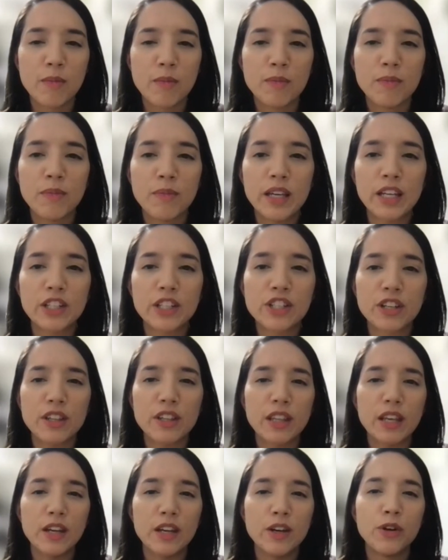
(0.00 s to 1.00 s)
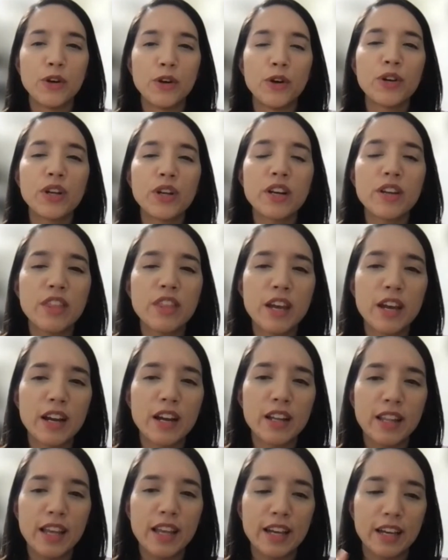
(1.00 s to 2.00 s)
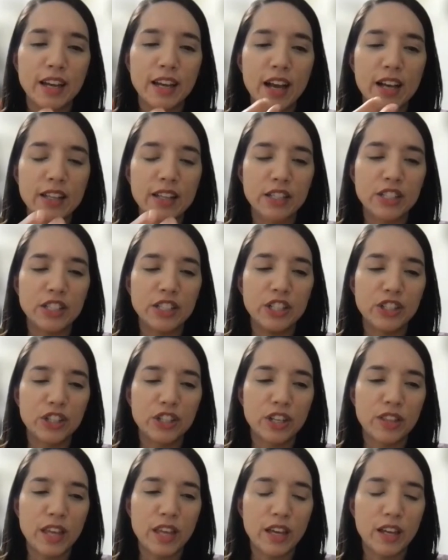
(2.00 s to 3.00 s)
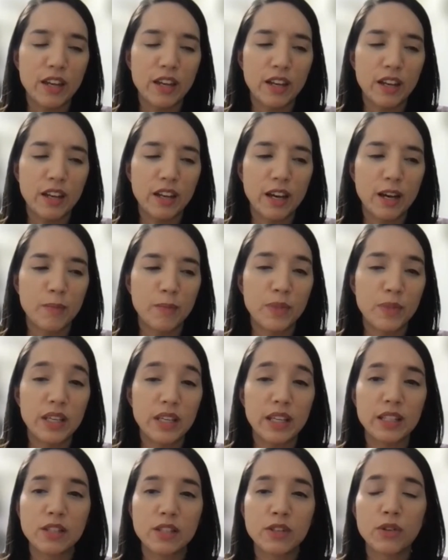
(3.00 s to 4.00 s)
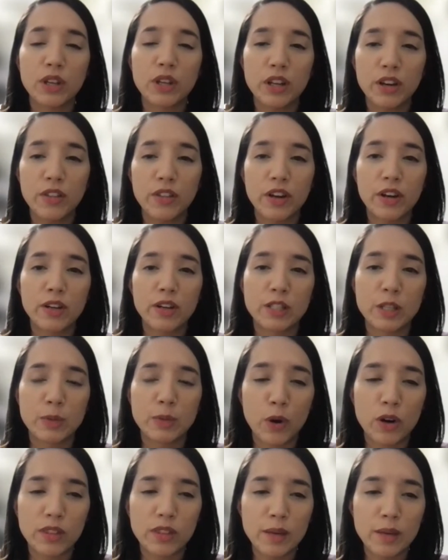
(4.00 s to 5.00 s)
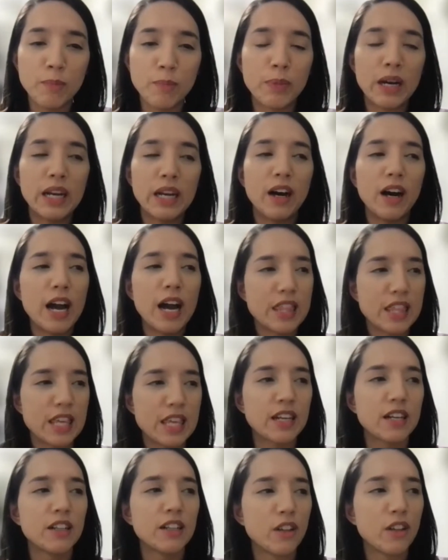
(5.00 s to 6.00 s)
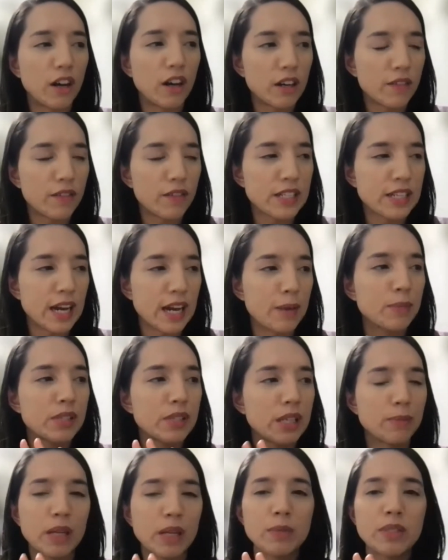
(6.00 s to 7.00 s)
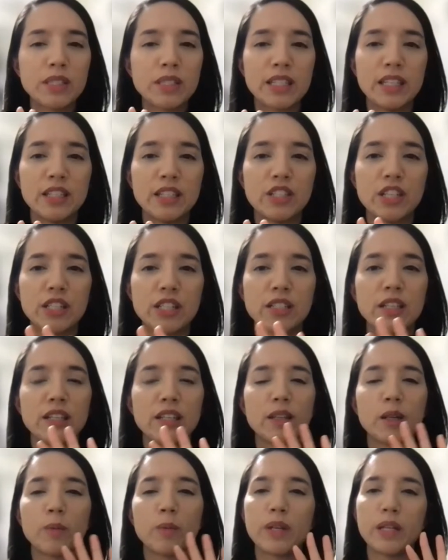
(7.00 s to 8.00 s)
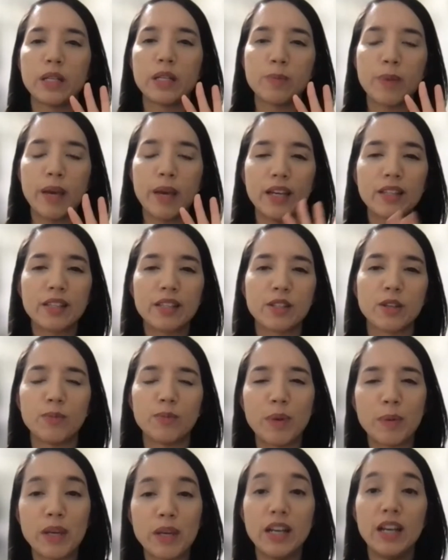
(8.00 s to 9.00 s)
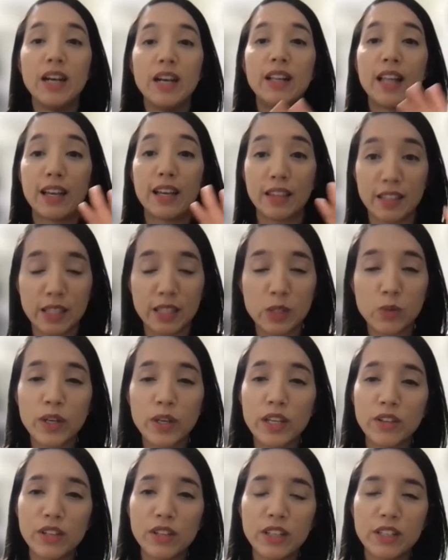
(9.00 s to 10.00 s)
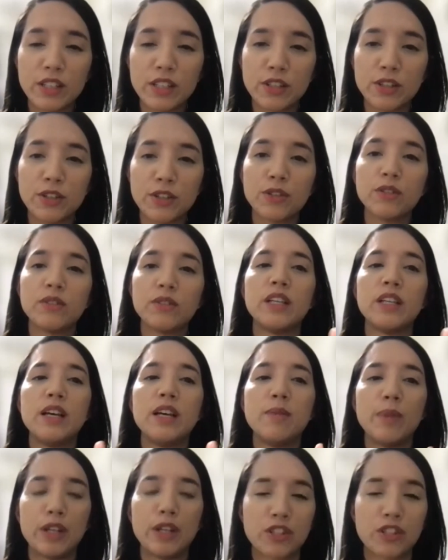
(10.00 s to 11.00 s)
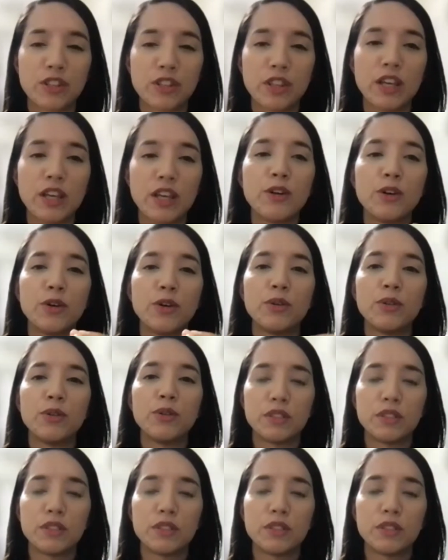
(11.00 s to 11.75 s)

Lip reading: making sure that they know you're there, like as a teacher, that the kids know that you're there to support them. But I think a lot of the time, sometimes kids just need a little bit of space. So maybe like, this is what you need to do. Make sure that they know,